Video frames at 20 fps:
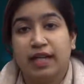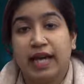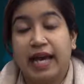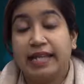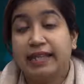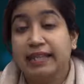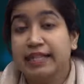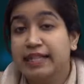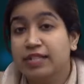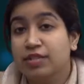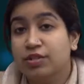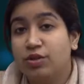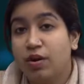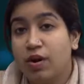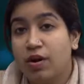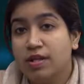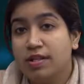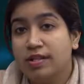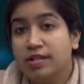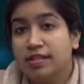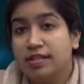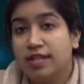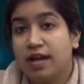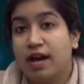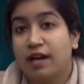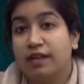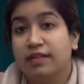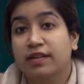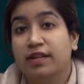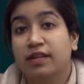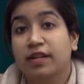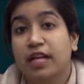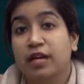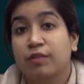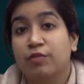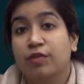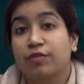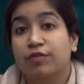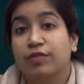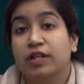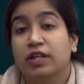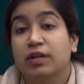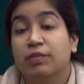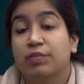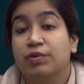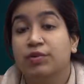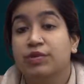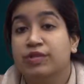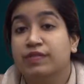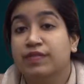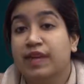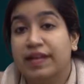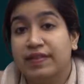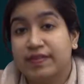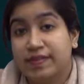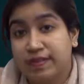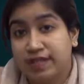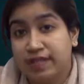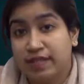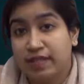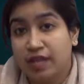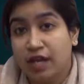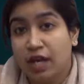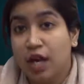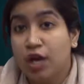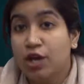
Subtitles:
and these costs are in the name of the computer viruses,